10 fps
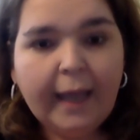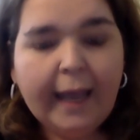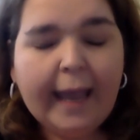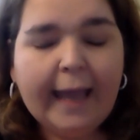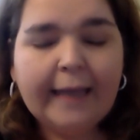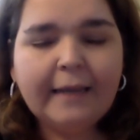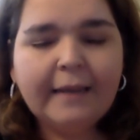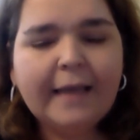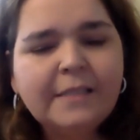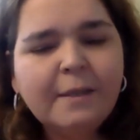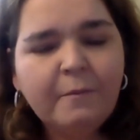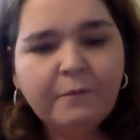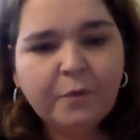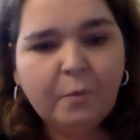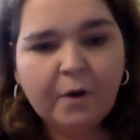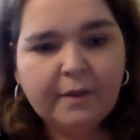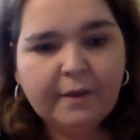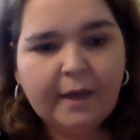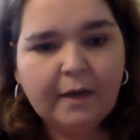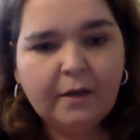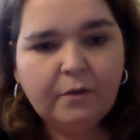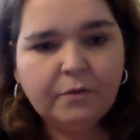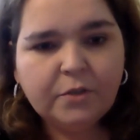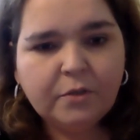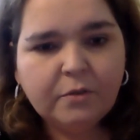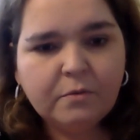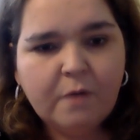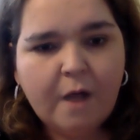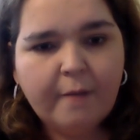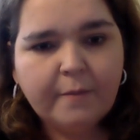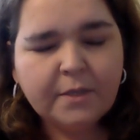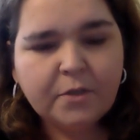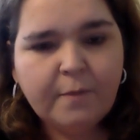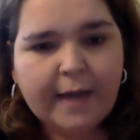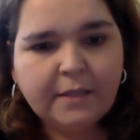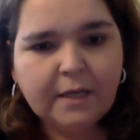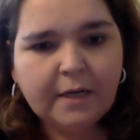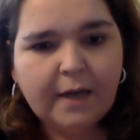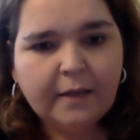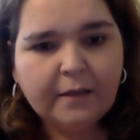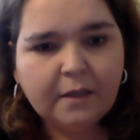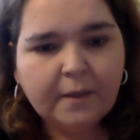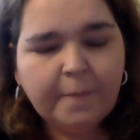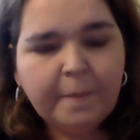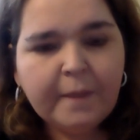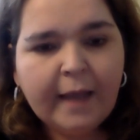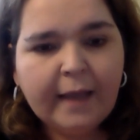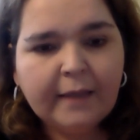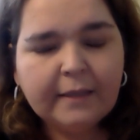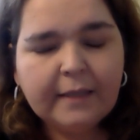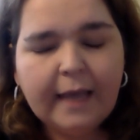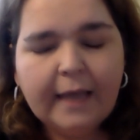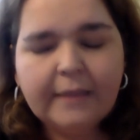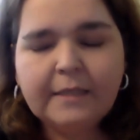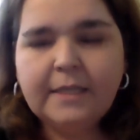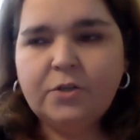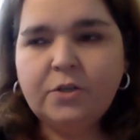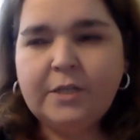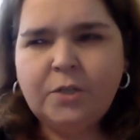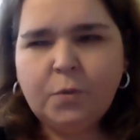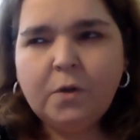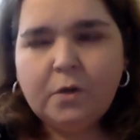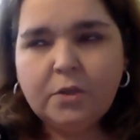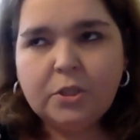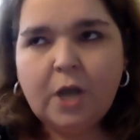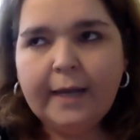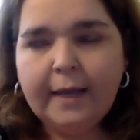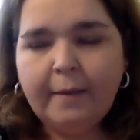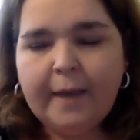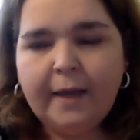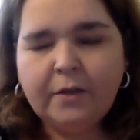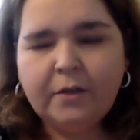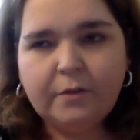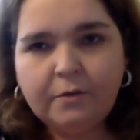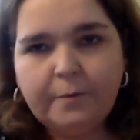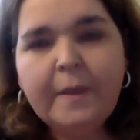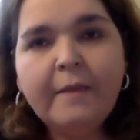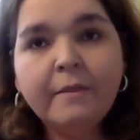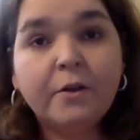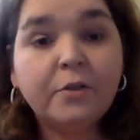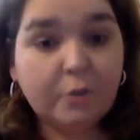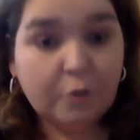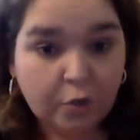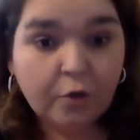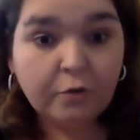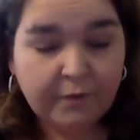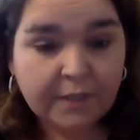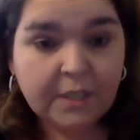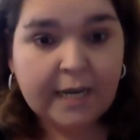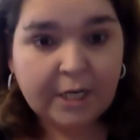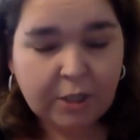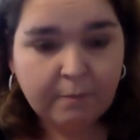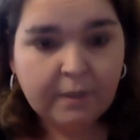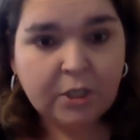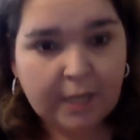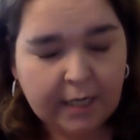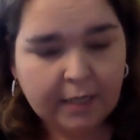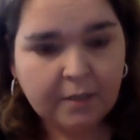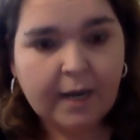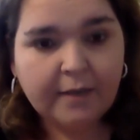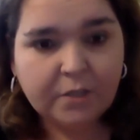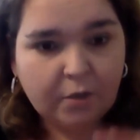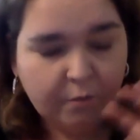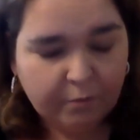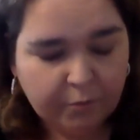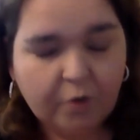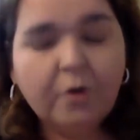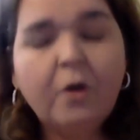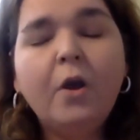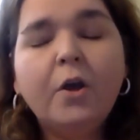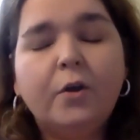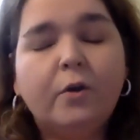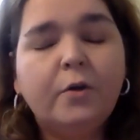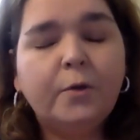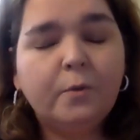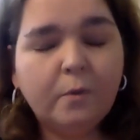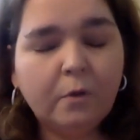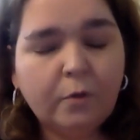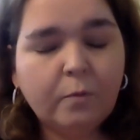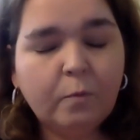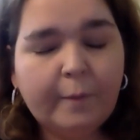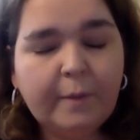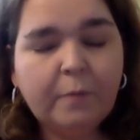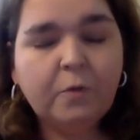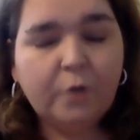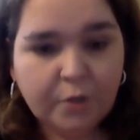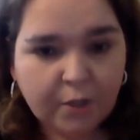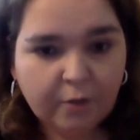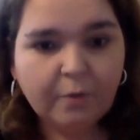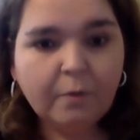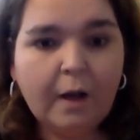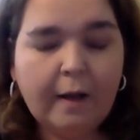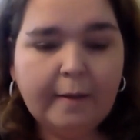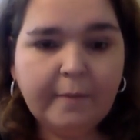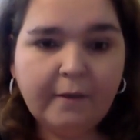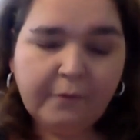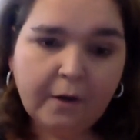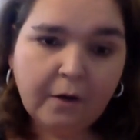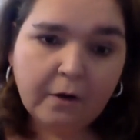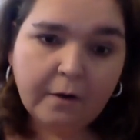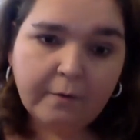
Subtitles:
And that's some of the work that you do, Sister Magdalene, at the sisters, as you were talking about, you're the Visitation Mission, and so you're who women will go to if they're